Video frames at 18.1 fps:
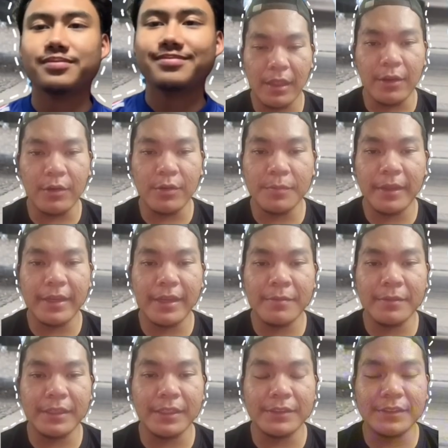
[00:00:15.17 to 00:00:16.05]
Hello, my
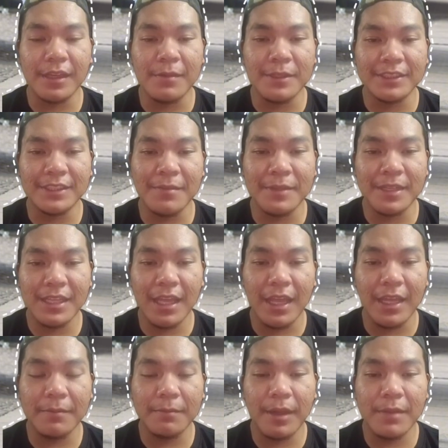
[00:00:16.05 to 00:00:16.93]
name is Amir
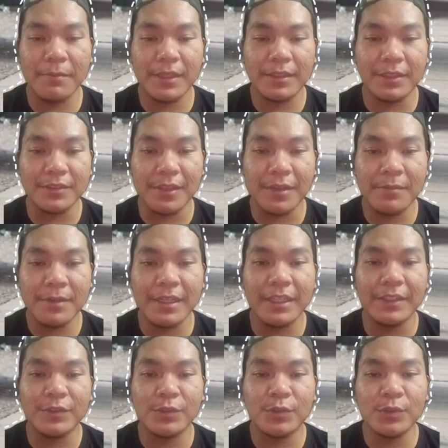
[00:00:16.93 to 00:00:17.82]
Shahmi and my matrix number
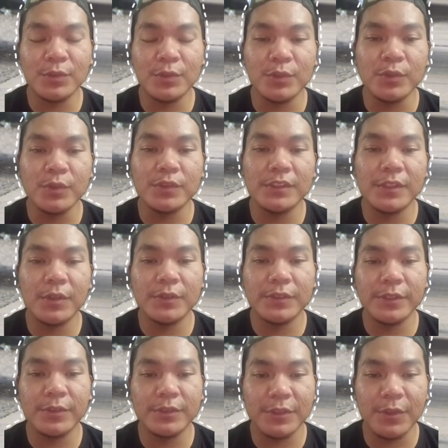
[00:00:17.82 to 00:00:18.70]
is
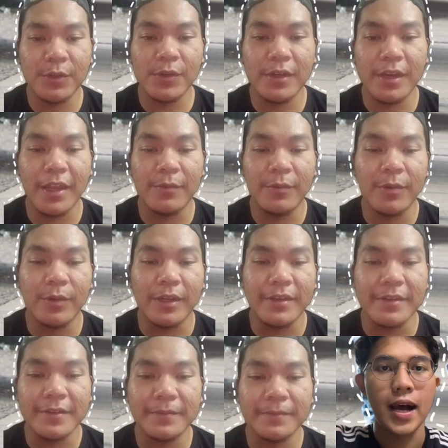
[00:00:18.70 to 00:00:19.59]
220000911.